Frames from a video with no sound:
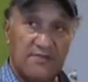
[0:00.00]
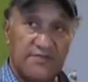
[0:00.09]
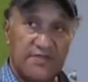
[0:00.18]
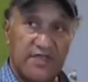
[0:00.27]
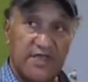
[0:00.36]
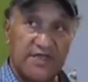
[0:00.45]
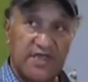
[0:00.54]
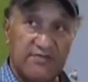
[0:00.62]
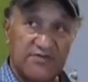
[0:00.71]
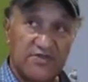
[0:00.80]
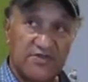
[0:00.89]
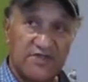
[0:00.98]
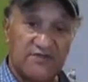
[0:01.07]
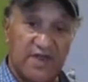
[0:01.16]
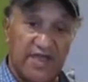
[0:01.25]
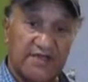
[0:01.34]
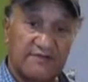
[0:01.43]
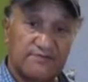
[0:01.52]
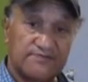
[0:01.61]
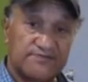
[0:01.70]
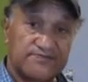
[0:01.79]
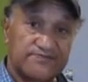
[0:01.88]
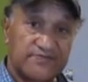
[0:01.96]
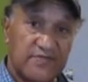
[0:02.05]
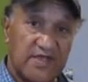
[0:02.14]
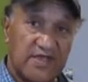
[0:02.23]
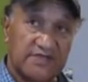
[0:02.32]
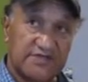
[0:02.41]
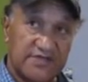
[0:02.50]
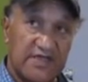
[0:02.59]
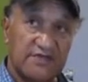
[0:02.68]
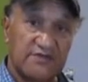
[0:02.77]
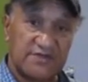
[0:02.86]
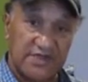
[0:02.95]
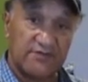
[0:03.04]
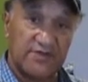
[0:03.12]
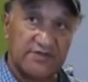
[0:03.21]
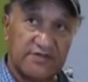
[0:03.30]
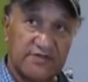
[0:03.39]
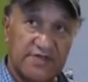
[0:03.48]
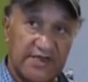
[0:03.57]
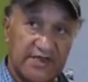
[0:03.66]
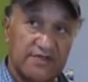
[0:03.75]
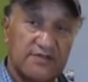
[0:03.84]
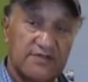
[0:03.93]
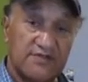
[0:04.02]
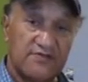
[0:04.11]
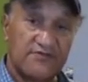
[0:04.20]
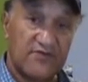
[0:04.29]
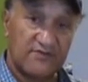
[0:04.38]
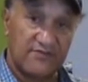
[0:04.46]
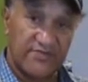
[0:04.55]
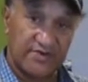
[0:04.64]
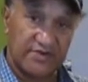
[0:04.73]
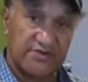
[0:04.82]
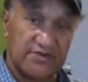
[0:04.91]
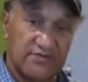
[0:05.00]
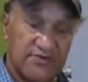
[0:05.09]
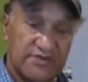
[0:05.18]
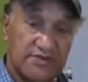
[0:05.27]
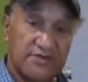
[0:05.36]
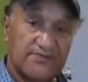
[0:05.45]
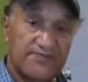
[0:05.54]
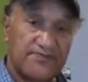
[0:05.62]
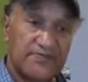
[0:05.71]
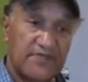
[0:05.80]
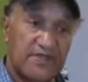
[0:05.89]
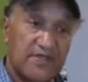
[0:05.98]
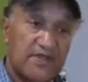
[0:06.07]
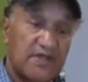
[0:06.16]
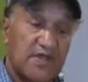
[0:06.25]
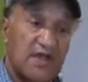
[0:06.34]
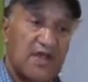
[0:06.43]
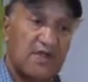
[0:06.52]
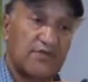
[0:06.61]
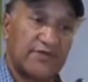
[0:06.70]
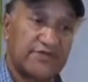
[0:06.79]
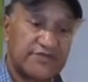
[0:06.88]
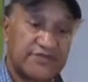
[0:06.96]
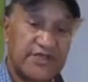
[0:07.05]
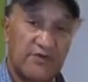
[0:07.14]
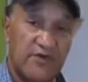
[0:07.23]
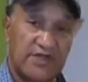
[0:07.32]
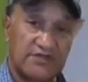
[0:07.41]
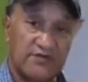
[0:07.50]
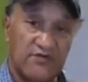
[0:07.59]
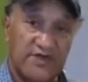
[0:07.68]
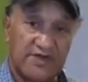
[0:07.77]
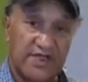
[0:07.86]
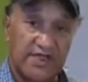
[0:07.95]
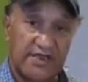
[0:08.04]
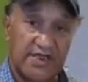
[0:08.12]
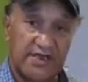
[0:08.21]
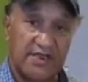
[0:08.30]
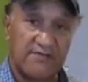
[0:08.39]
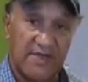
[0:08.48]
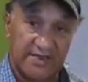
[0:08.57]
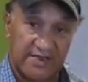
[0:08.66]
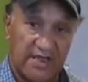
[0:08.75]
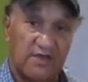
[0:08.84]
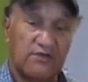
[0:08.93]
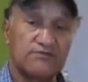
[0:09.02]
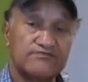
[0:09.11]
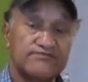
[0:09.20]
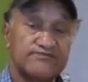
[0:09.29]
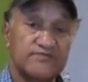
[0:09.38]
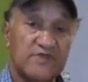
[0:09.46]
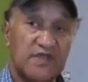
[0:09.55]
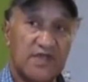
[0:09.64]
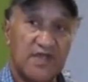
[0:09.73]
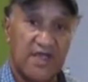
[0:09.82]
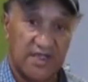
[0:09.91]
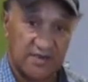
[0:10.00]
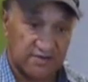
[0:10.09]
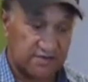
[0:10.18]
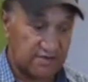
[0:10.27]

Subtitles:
the keepers of this flag. They're the ones that went to get it from Britain with Te Rawakato Wharahere Manukau and